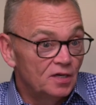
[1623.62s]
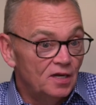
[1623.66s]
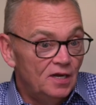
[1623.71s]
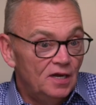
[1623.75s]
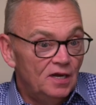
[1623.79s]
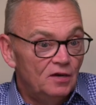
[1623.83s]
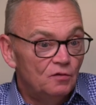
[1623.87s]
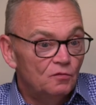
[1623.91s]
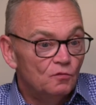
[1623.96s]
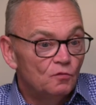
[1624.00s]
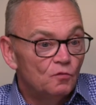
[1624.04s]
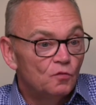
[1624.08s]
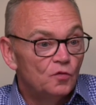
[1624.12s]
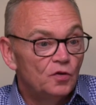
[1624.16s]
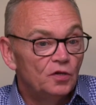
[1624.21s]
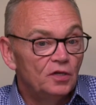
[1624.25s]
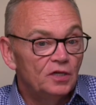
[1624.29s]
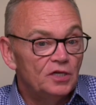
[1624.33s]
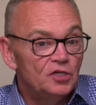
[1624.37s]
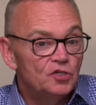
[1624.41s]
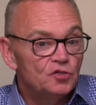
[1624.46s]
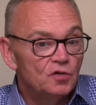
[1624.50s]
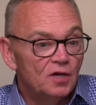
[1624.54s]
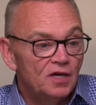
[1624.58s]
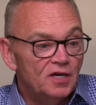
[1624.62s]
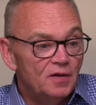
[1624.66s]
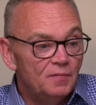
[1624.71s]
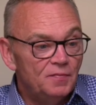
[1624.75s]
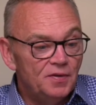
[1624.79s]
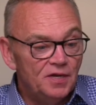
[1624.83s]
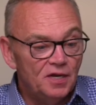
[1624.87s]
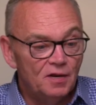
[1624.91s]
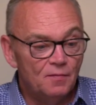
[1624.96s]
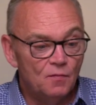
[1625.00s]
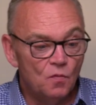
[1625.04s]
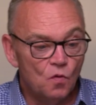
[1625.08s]
and really trying to
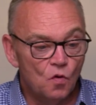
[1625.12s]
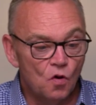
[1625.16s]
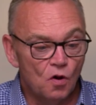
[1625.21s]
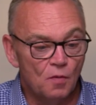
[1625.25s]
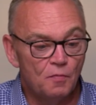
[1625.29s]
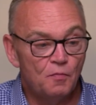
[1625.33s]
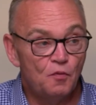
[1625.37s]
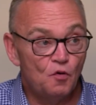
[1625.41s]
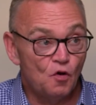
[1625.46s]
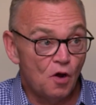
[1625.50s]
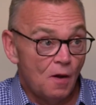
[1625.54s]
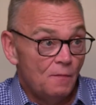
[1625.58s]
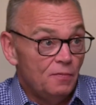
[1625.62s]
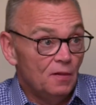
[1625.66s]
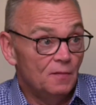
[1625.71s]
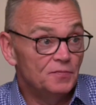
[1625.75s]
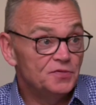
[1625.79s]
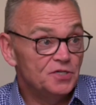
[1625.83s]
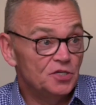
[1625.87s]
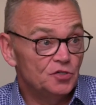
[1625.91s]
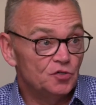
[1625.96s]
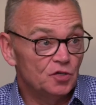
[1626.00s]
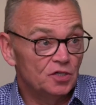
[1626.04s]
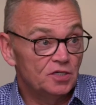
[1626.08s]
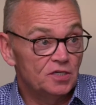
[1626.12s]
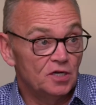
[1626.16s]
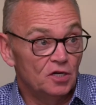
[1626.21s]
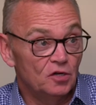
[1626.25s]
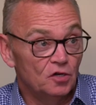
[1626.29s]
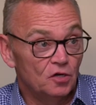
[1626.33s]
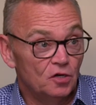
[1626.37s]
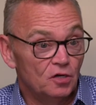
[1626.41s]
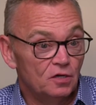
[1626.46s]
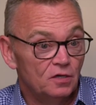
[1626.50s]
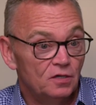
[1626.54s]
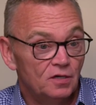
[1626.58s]
be a more problem-centric
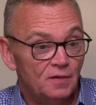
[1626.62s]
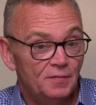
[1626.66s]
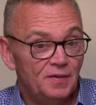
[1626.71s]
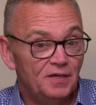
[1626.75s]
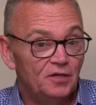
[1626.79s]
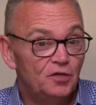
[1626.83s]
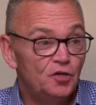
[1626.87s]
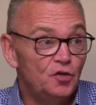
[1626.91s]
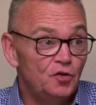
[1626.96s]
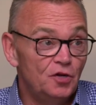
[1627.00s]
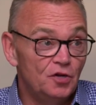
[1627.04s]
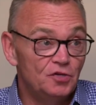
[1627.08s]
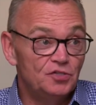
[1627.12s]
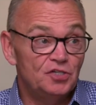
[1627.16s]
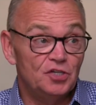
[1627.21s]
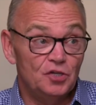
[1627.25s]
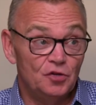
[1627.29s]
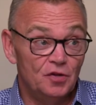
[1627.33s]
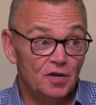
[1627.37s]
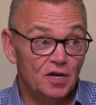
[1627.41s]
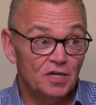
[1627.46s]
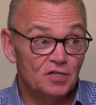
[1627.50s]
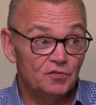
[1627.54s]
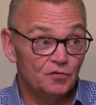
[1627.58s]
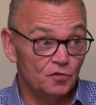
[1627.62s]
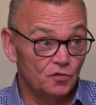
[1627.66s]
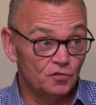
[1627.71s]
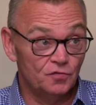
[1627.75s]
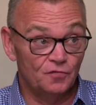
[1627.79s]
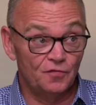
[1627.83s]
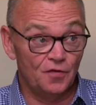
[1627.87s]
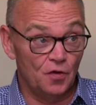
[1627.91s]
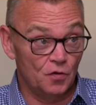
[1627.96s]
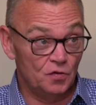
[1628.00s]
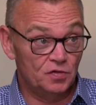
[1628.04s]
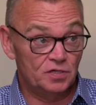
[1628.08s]
seller. I mean, kudos to you guys for
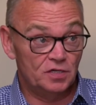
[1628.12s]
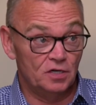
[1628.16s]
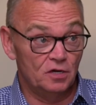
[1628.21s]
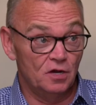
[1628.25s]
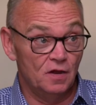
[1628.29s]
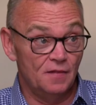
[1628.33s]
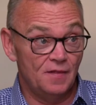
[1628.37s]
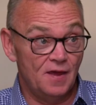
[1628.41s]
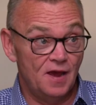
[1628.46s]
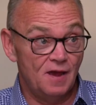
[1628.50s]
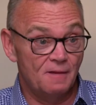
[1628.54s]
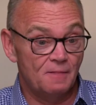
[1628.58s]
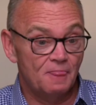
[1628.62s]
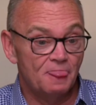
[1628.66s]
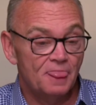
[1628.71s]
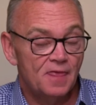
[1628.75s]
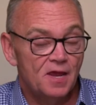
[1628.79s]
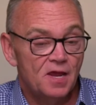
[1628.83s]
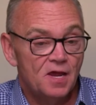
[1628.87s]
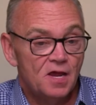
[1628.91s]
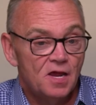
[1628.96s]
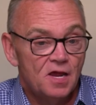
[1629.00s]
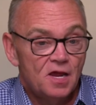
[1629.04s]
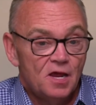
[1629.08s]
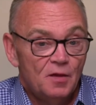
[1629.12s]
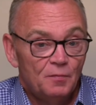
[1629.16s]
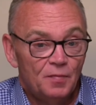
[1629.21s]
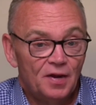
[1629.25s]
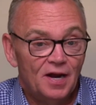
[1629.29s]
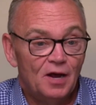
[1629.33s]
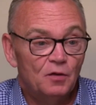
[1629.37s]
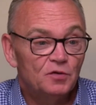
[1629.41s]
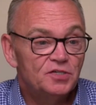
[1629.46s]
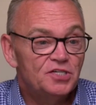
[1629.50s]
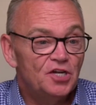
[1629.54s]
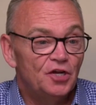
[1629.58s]
focusing on that. But
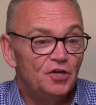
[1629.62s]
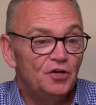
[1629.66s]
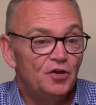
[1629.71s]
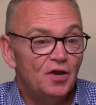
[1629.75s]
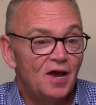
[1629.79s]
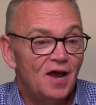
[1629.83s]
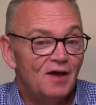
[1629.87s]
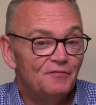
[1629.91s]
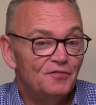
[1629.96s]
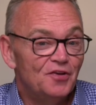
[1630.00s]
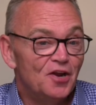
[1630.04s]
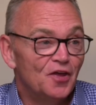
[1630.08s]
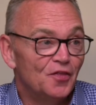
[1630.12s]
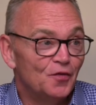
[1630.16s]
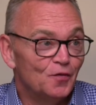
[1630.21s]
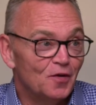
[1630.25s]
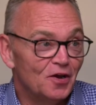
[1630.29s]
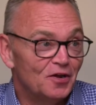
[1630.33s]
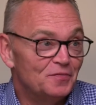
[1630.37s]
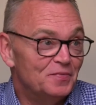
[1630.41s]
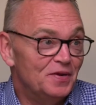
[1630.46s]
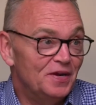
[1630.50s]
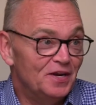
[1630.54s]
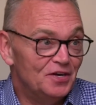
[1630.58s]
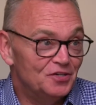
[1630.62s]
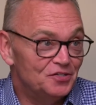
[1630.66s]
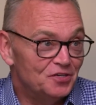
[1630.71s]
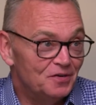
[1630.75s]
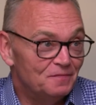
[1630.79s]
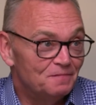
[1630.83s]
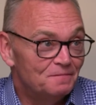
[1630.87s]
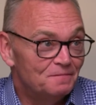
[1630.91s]
I will tell you, I have another recommendation.